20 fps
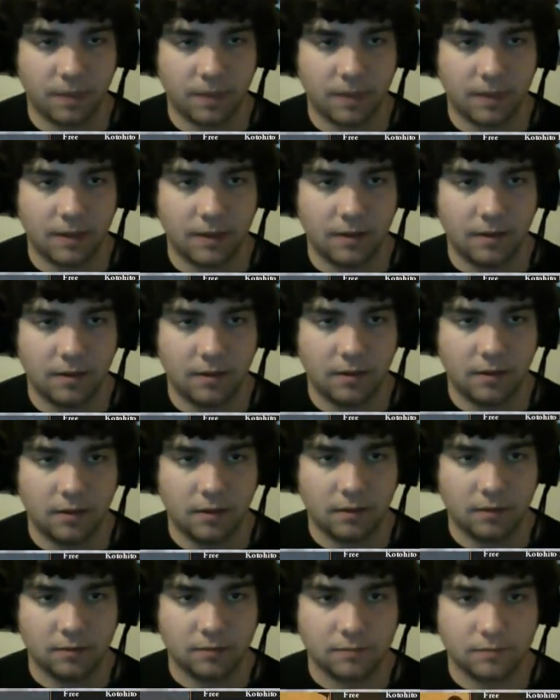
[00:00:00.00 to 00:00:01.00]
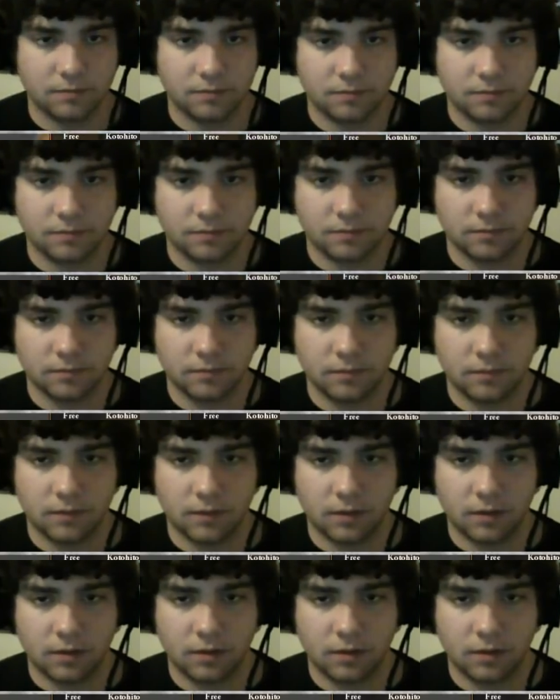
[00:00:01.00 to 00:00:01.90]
Nobody speaks.